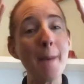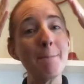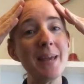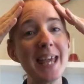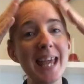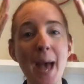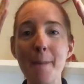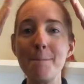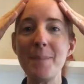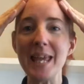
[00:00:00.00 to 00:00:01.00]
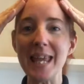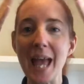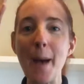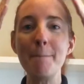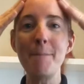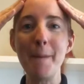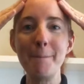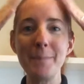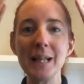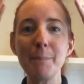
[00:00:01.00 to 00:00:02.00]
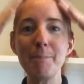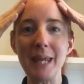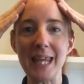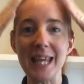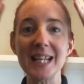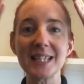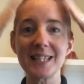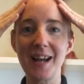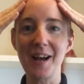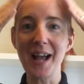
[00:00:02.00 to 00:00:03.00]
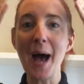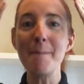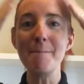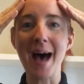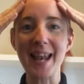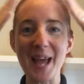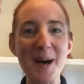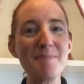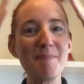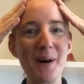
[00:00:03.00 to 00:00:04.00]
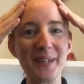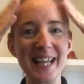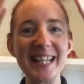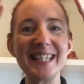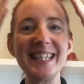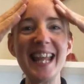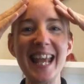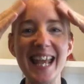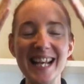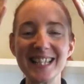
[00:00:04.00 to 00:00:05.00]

Bee, bee, bumblebee, stung a man upon his knee,